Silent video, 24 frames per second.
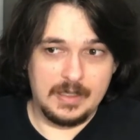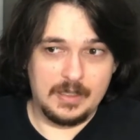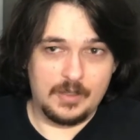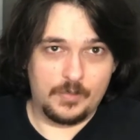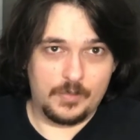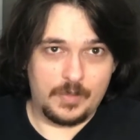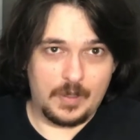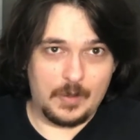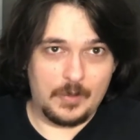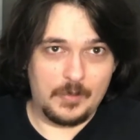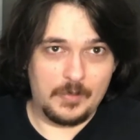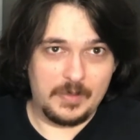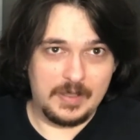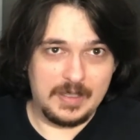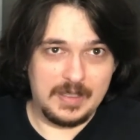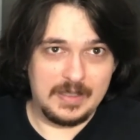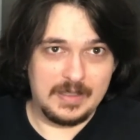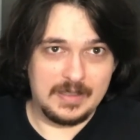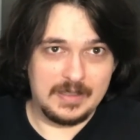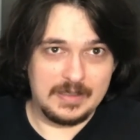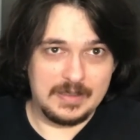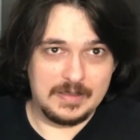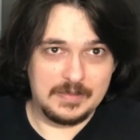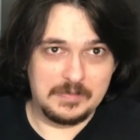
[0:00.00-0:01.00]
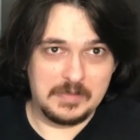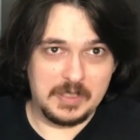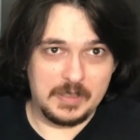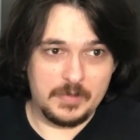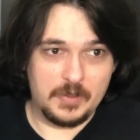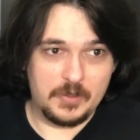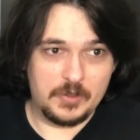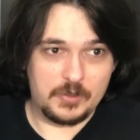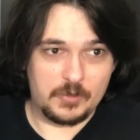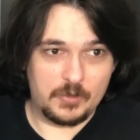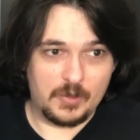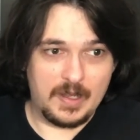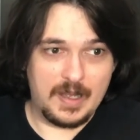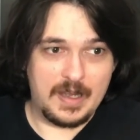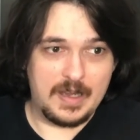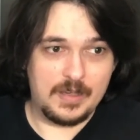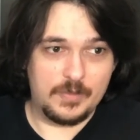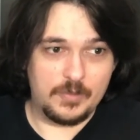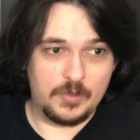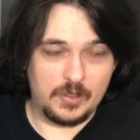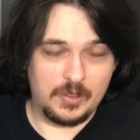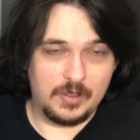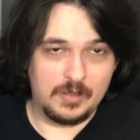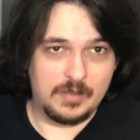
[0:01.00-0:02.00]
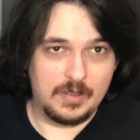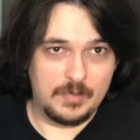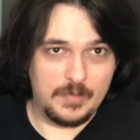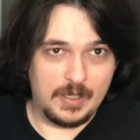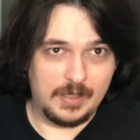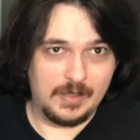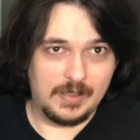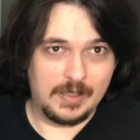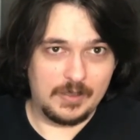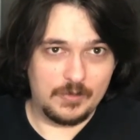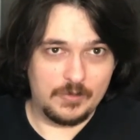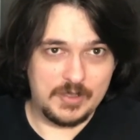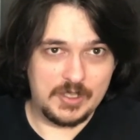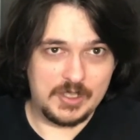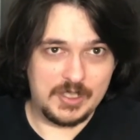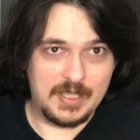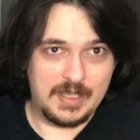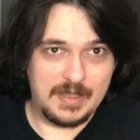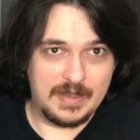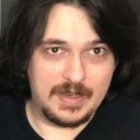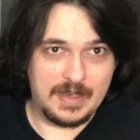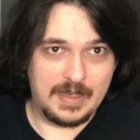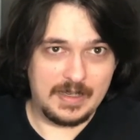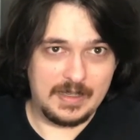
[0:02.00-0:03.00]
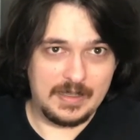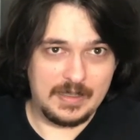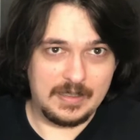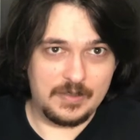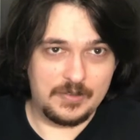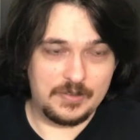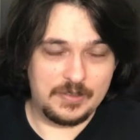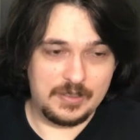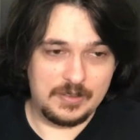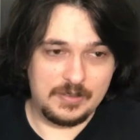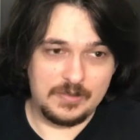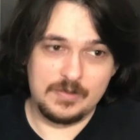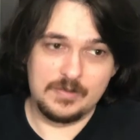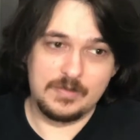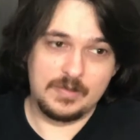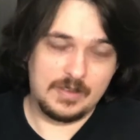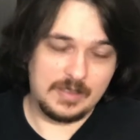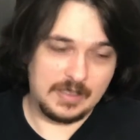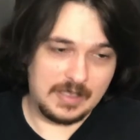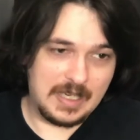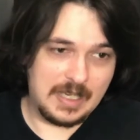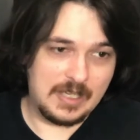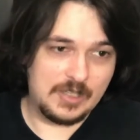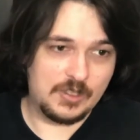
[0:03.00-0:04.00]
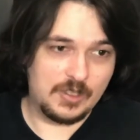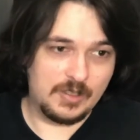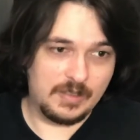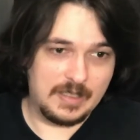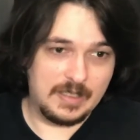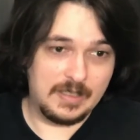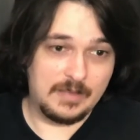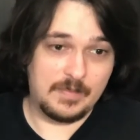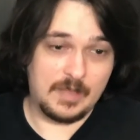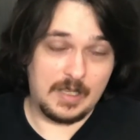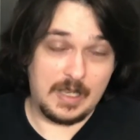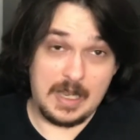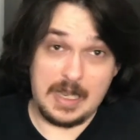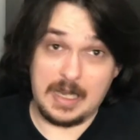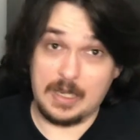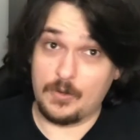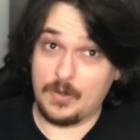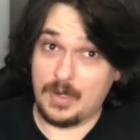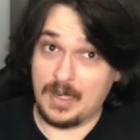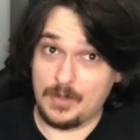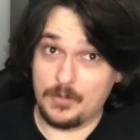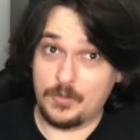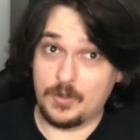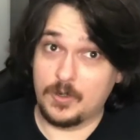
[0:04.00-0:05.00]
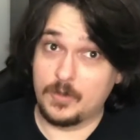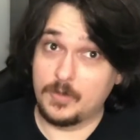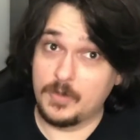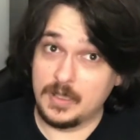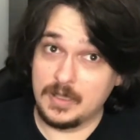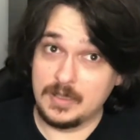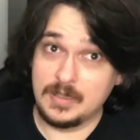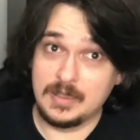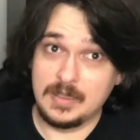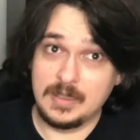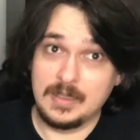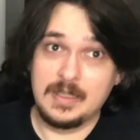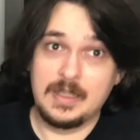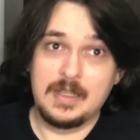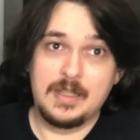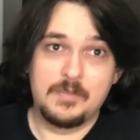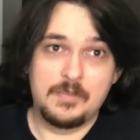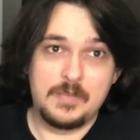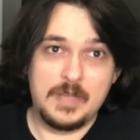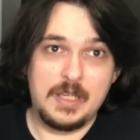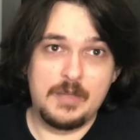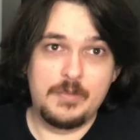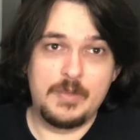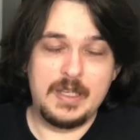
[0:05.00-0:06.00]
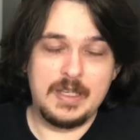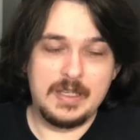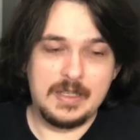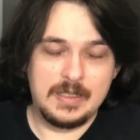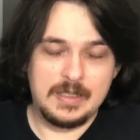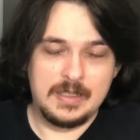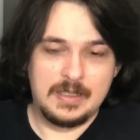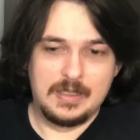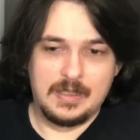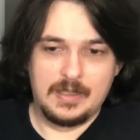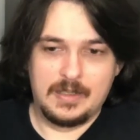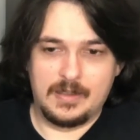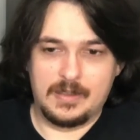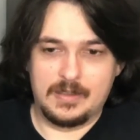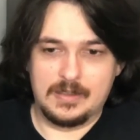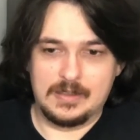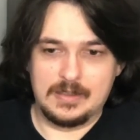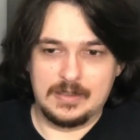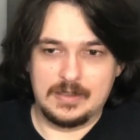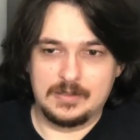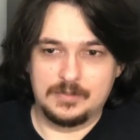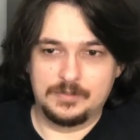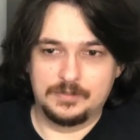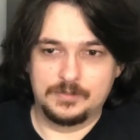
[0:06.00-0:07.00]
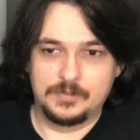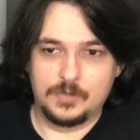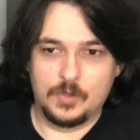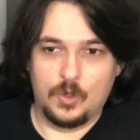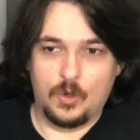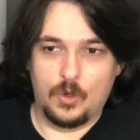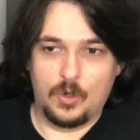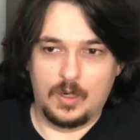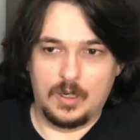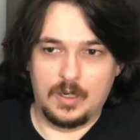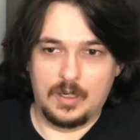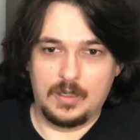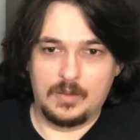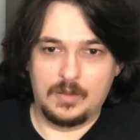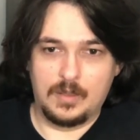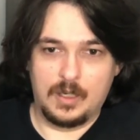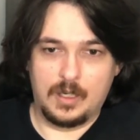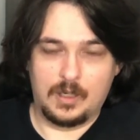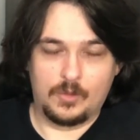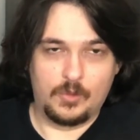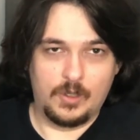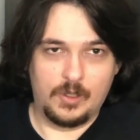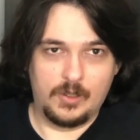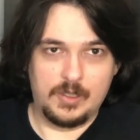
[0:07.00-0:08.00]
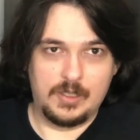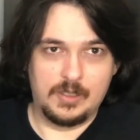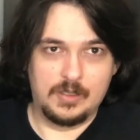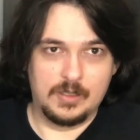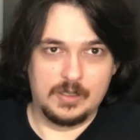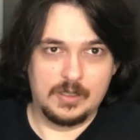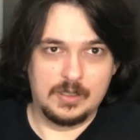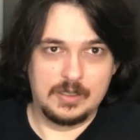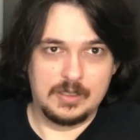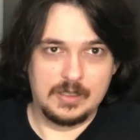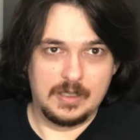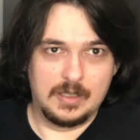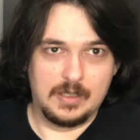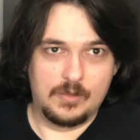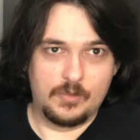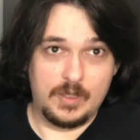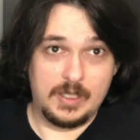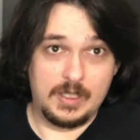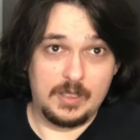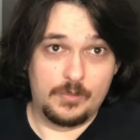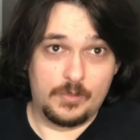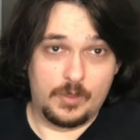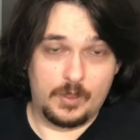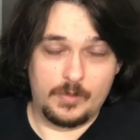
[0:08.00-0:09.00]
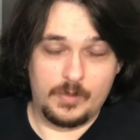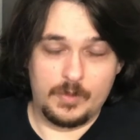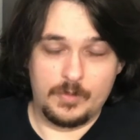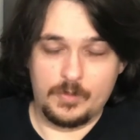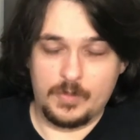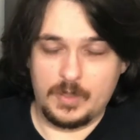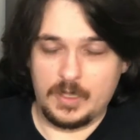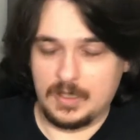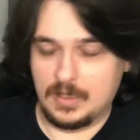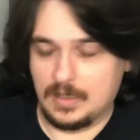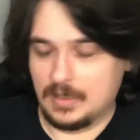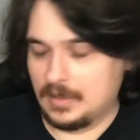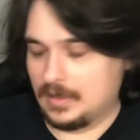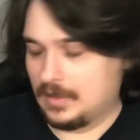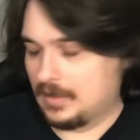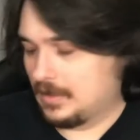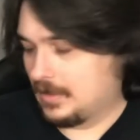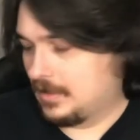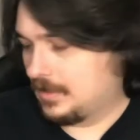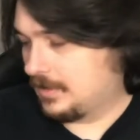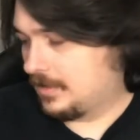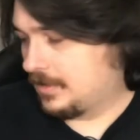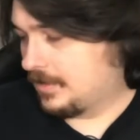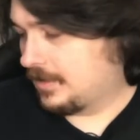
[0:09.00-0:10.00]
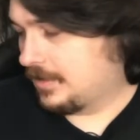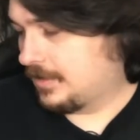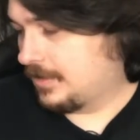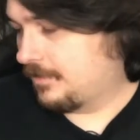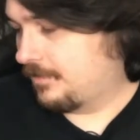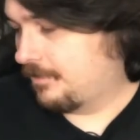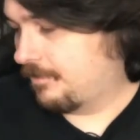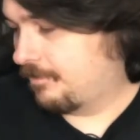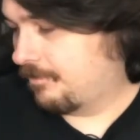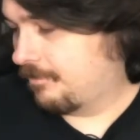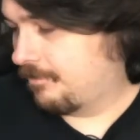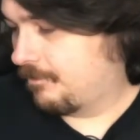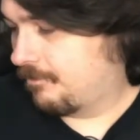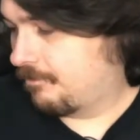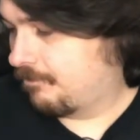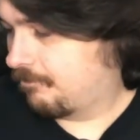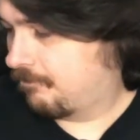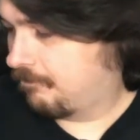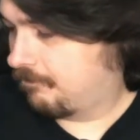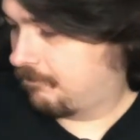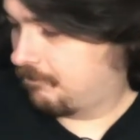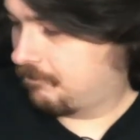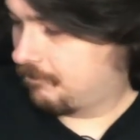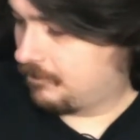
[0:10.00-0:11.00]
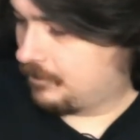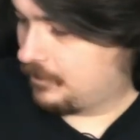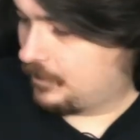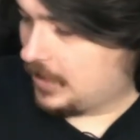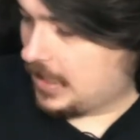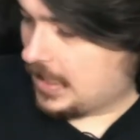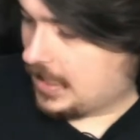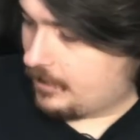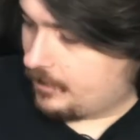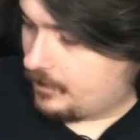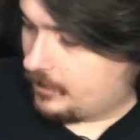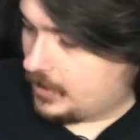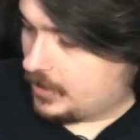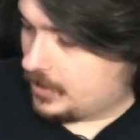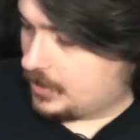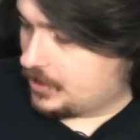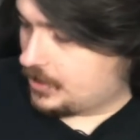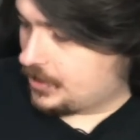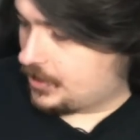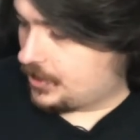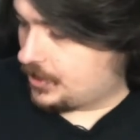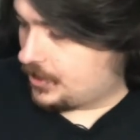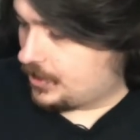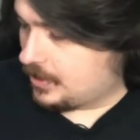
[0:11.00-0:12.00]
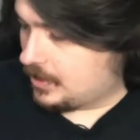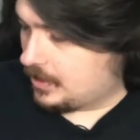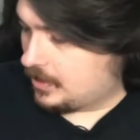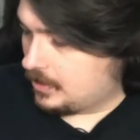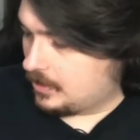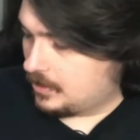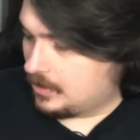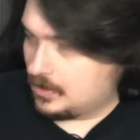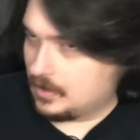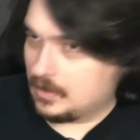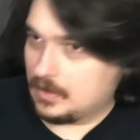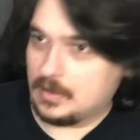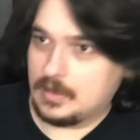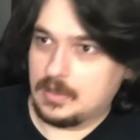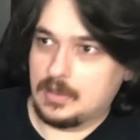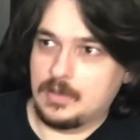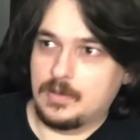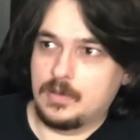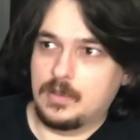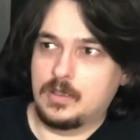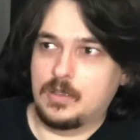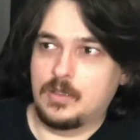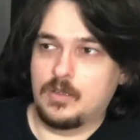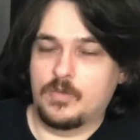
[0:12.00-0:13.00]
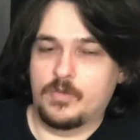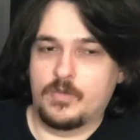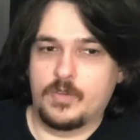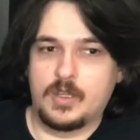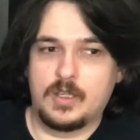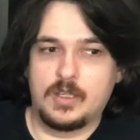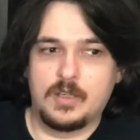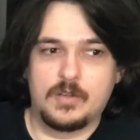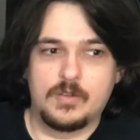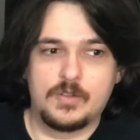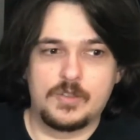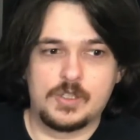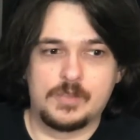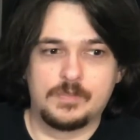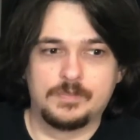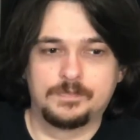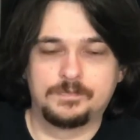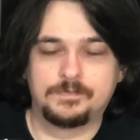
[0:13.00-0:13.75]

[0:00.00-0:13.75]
probably the most reliable American whiskey that I can go to. Occasionally a high rye bourbon, maybe, or a really good wheated bourbon. But yeah, let's go for the nose.